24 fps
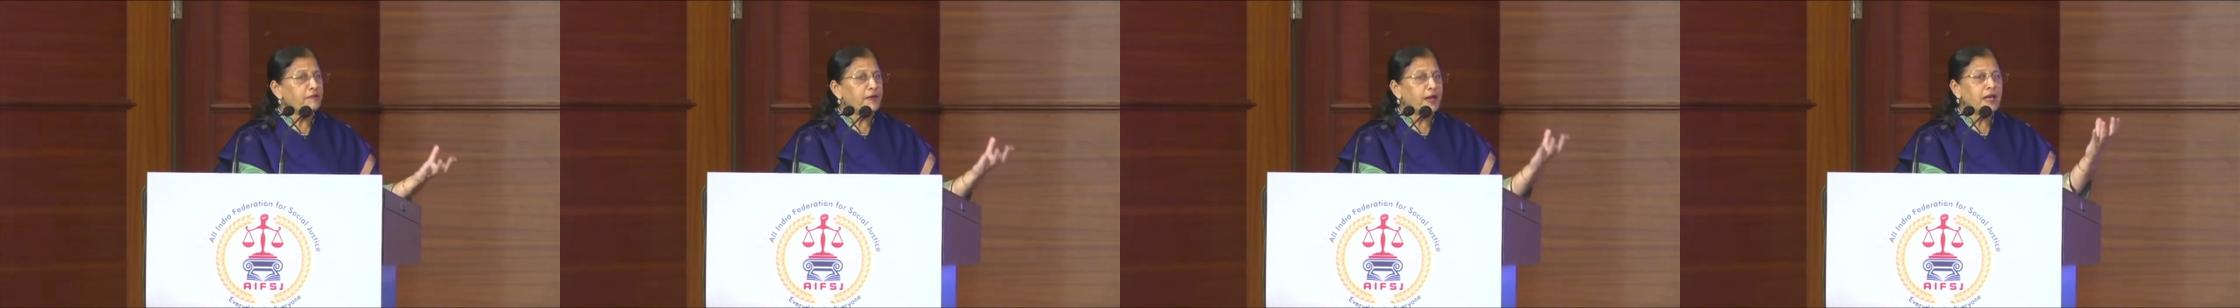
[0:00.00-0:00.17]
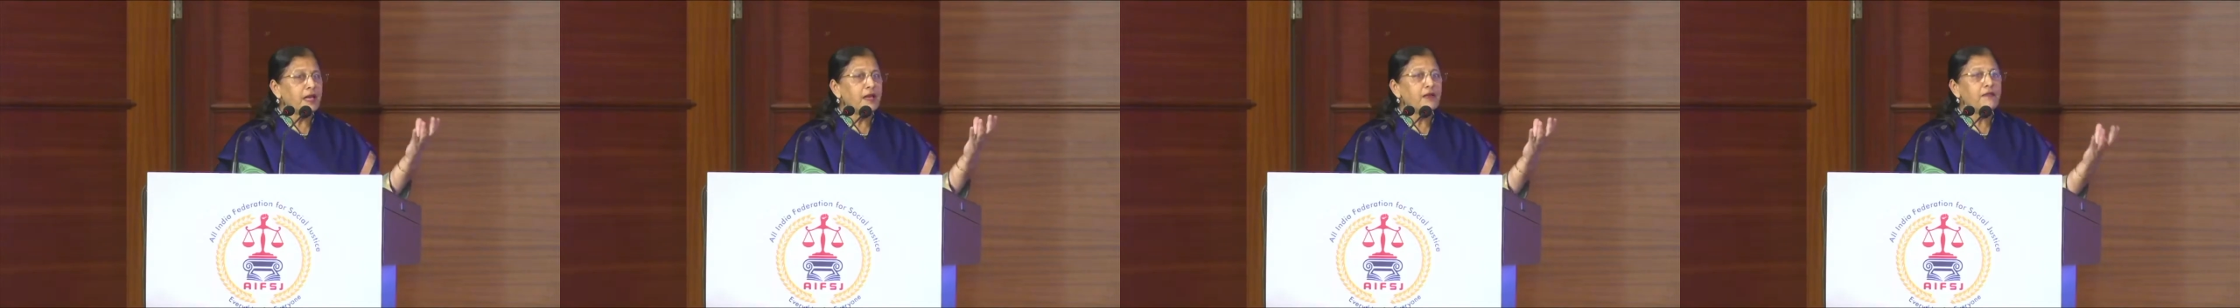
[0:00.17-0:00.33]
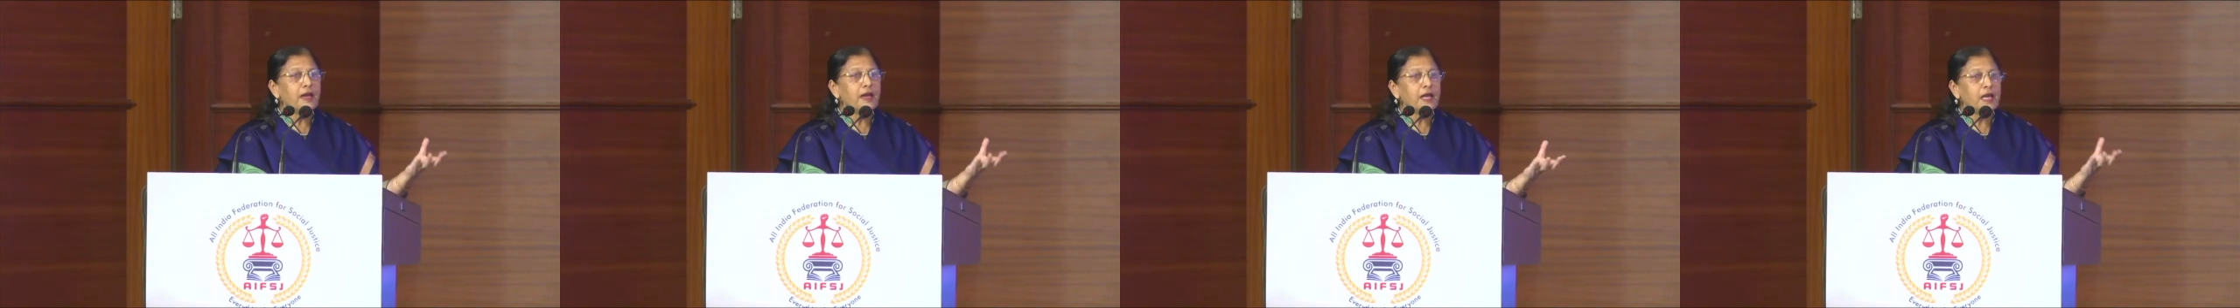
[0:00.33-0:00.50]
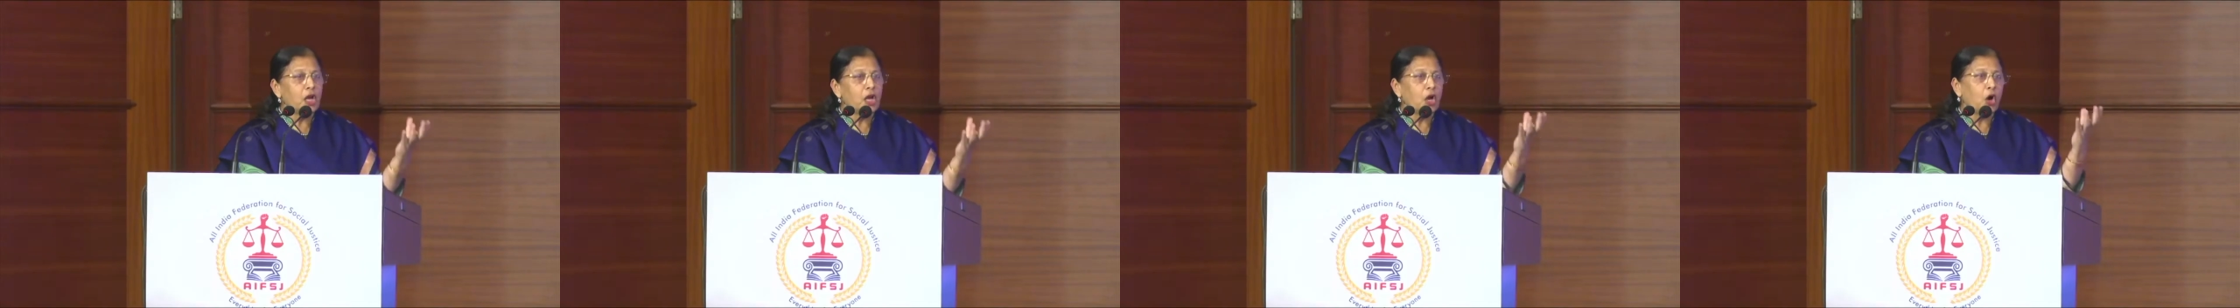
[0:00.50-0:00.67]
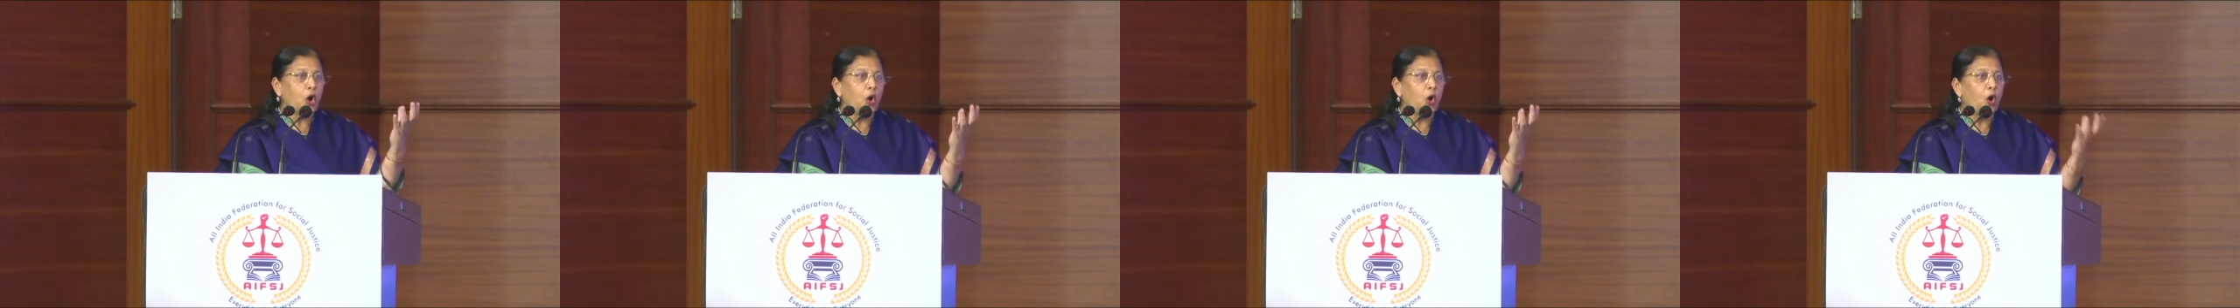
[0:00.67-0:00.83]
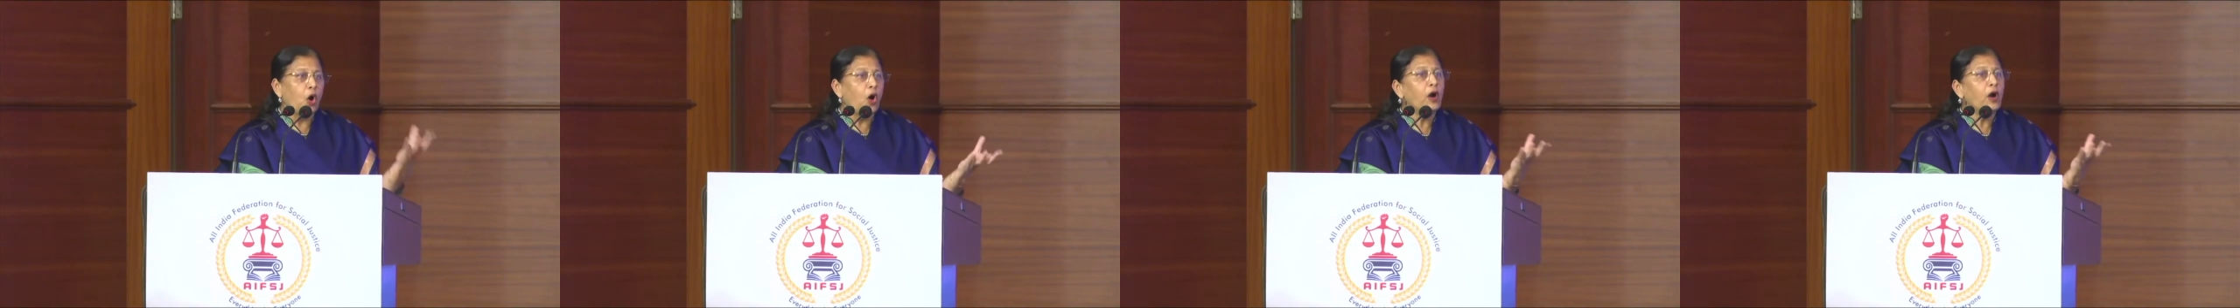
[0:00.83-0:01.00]
very
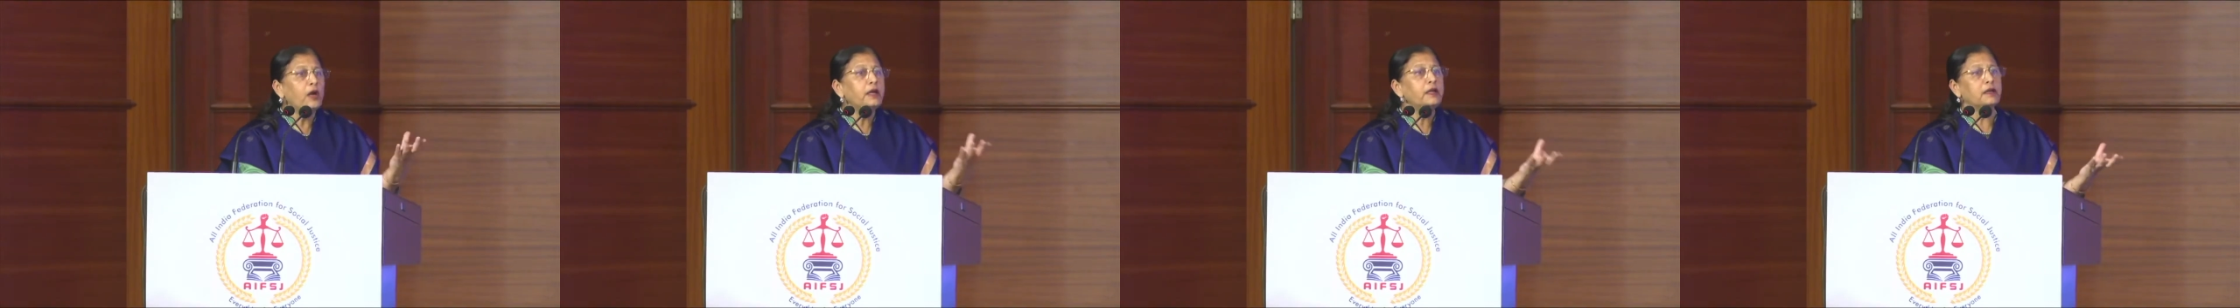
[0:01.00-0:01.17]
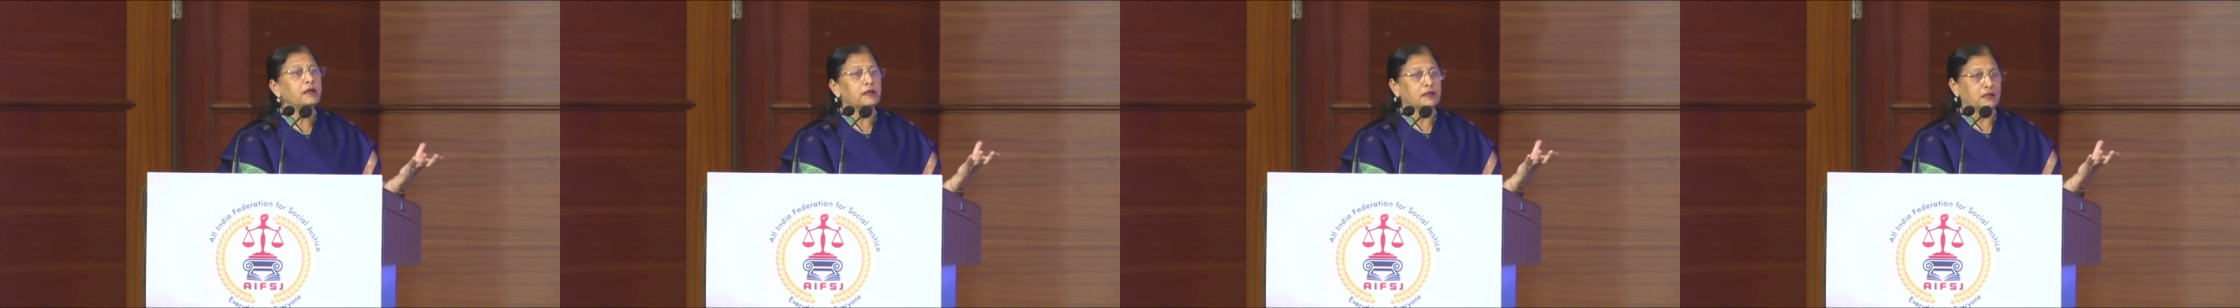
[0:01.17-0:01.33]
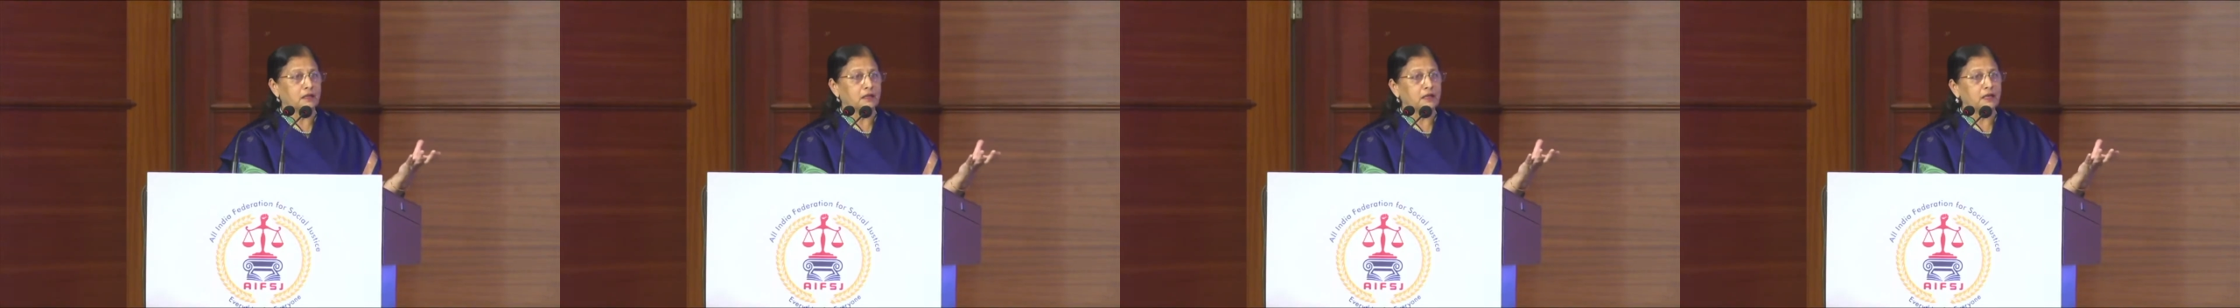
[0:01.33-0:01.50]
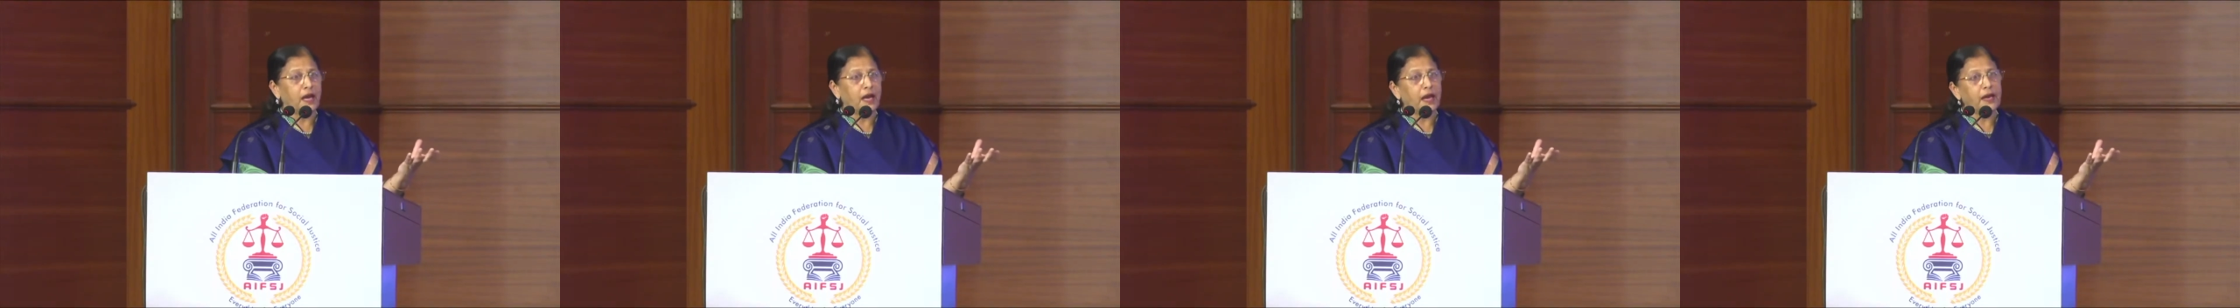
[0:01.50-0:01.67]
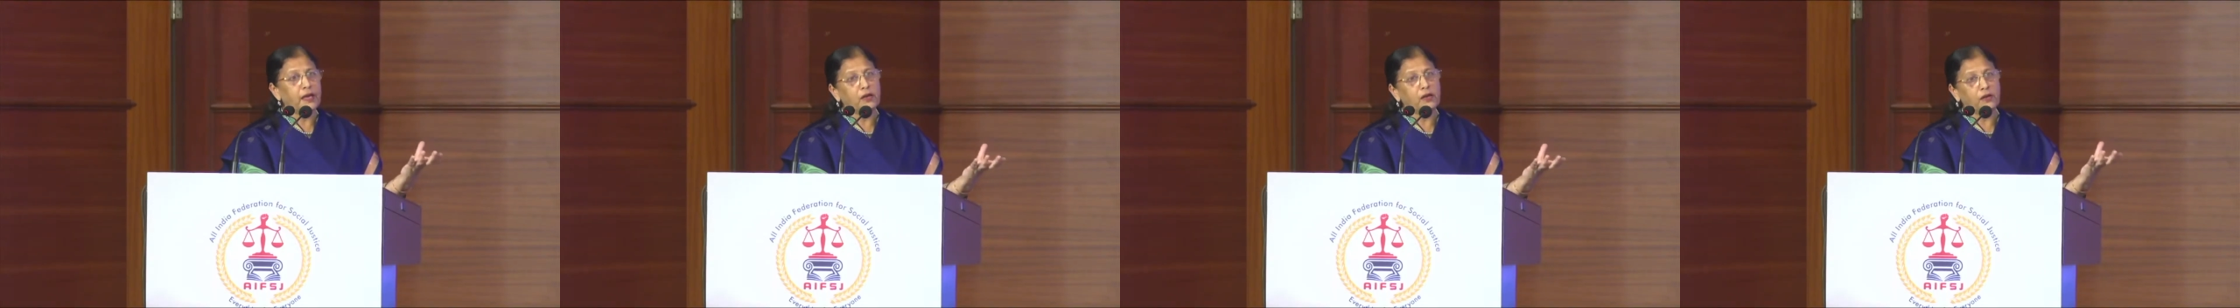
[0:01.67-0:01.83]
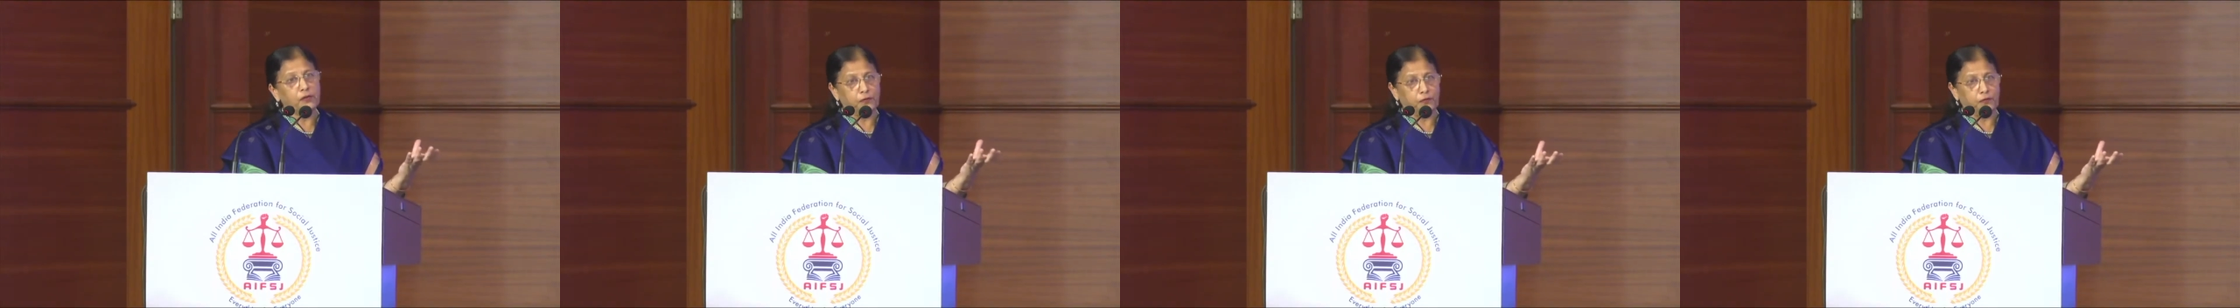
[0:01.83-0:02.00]
odd kind of